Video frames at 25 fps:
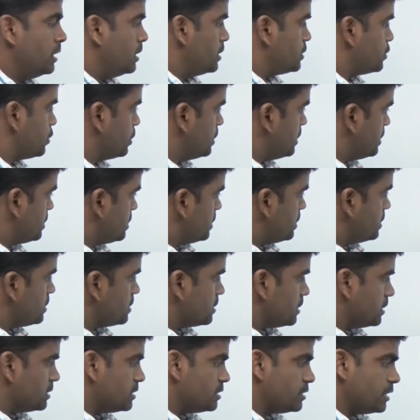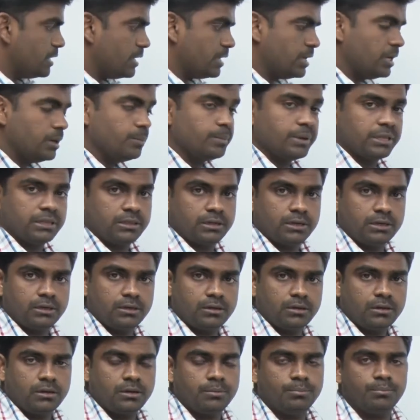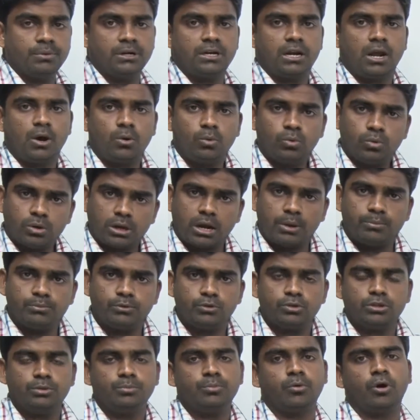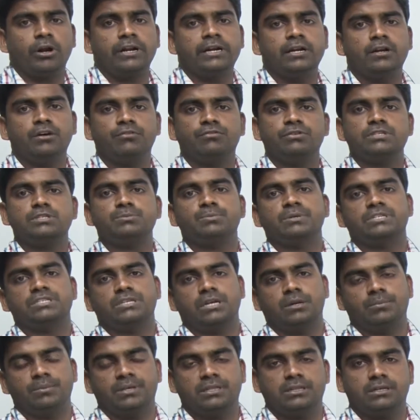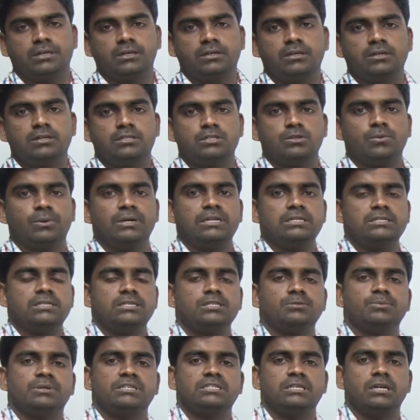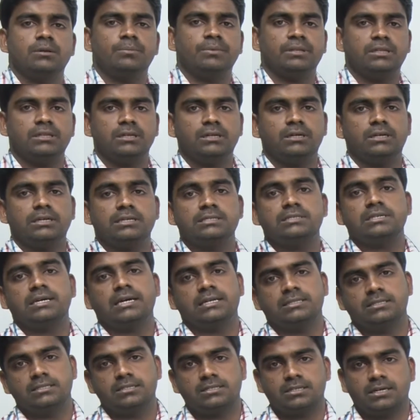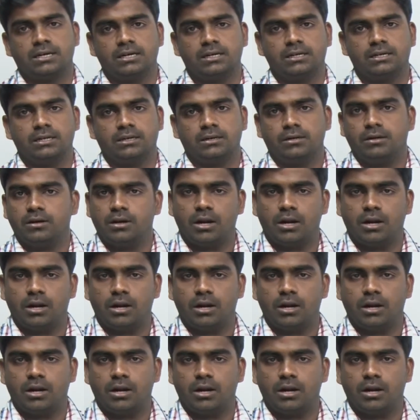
So this is a general method, but now come to the point of a special method. So what is a special method? Is a constructor.